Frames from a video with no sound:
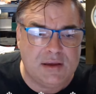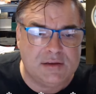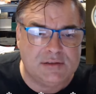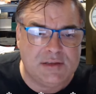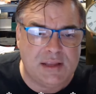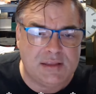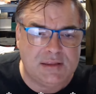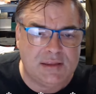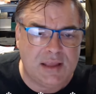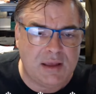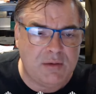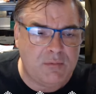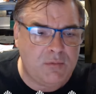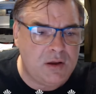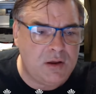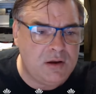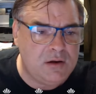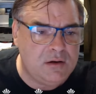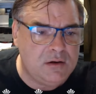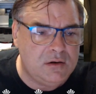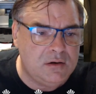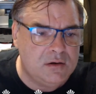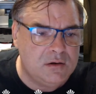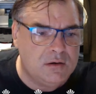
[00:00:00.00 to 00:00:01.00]
Is that one?
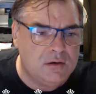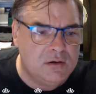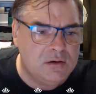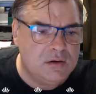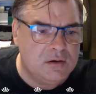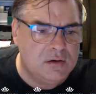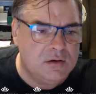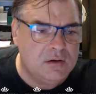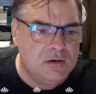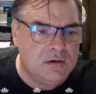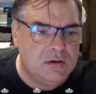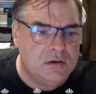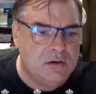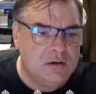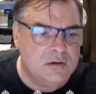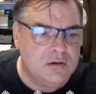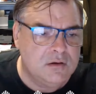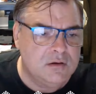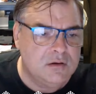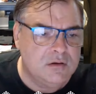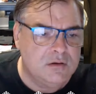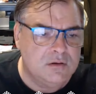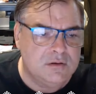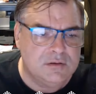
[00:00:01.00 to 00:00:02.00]

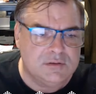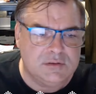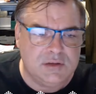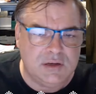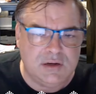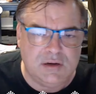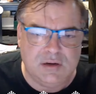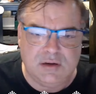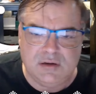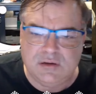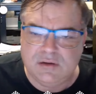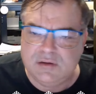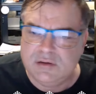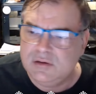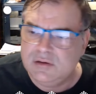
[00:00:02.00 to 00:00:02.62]
Is that it?